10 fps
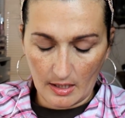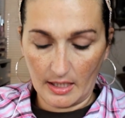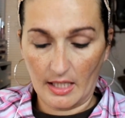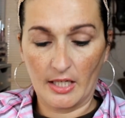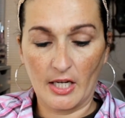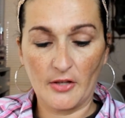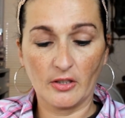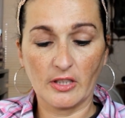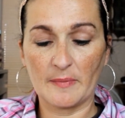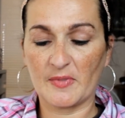I got
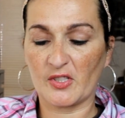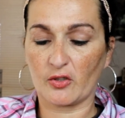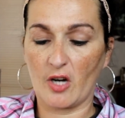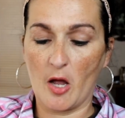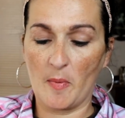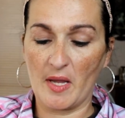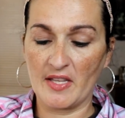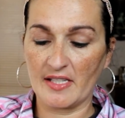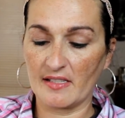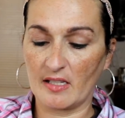another lip scrub and
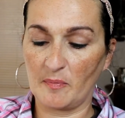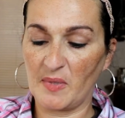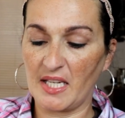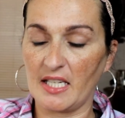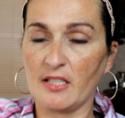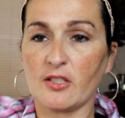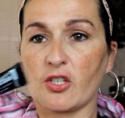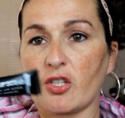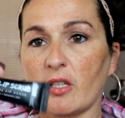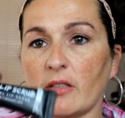this is in
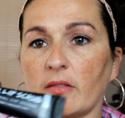peach.